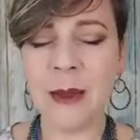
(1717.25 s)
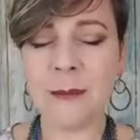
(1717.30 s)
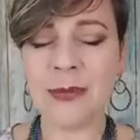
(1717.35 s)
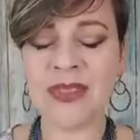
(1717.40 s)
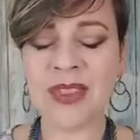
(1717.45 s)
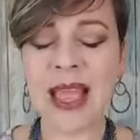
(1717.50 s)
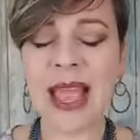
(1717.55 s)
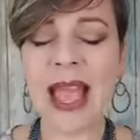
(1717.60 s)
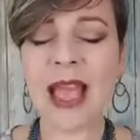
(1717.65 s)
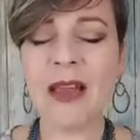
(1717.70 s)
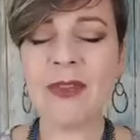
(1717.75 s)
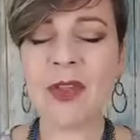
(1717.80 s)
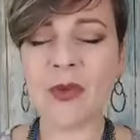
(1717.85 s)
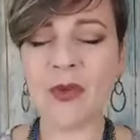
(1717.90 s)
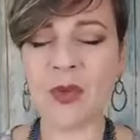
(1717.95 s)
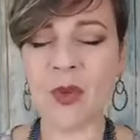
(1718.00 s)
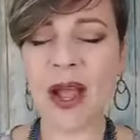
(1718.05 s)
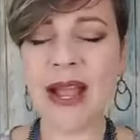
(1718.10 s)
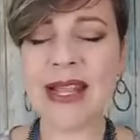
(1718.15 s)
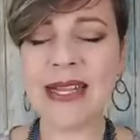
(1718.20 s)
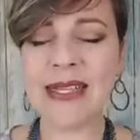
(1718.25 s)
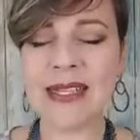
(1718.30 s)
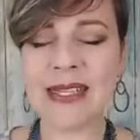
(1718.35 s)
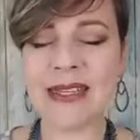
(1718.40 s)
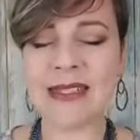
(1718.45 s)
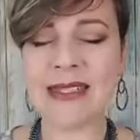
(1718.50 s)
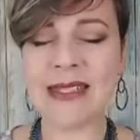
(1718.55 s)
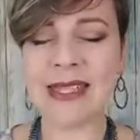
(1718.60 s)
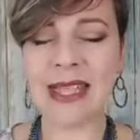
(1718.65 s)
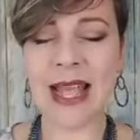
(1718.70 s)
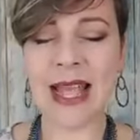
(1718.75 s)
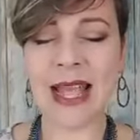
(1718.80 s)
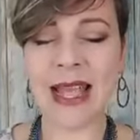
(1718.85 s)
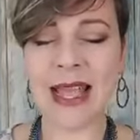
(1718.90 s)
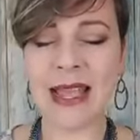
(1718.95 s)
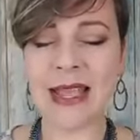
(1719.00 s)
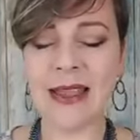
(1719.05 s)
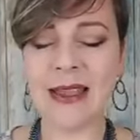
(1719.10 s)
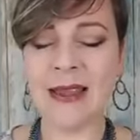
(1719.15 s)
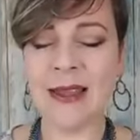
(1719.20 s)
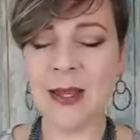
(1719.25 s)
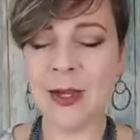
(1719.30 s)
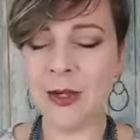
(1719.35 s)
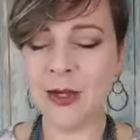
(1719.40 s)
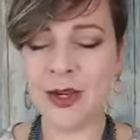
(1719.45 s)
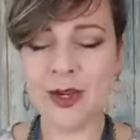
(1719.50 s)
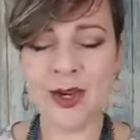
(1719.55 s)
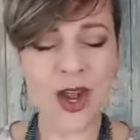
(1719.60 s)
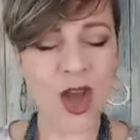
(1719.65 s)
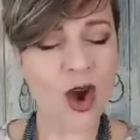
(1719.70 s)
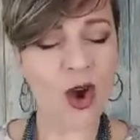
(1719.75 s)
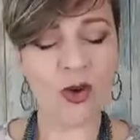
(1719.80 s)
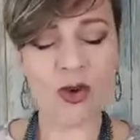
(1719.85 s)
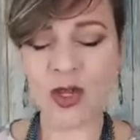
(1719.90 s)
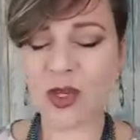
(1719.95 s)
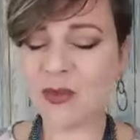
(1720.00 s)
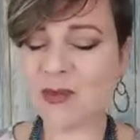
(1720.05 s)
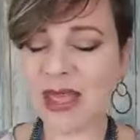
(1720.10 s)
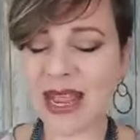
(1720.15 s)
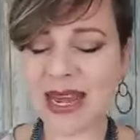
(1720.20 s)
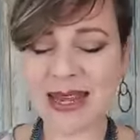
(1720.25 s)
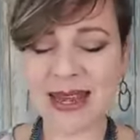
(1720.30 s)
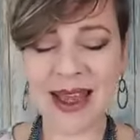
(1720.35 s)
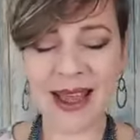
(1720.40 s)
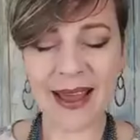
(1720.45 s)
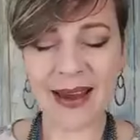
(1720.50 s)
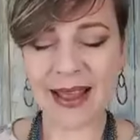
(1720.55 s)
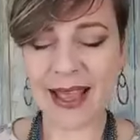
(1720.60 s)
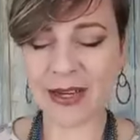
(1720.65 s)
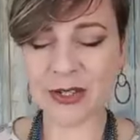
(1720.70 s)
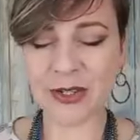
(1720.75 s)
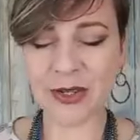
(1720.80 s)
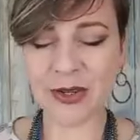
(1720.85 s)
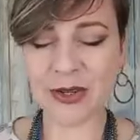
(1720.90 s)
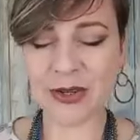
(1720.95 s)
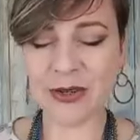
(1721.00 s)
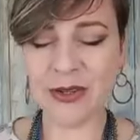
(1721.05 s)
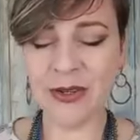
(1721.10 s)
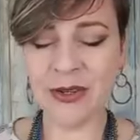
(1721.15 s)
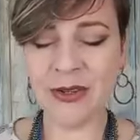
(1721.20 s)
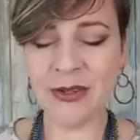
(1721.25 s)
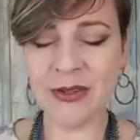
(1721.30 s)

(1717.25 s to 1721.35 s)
but they have the right to say, no, you may not enter.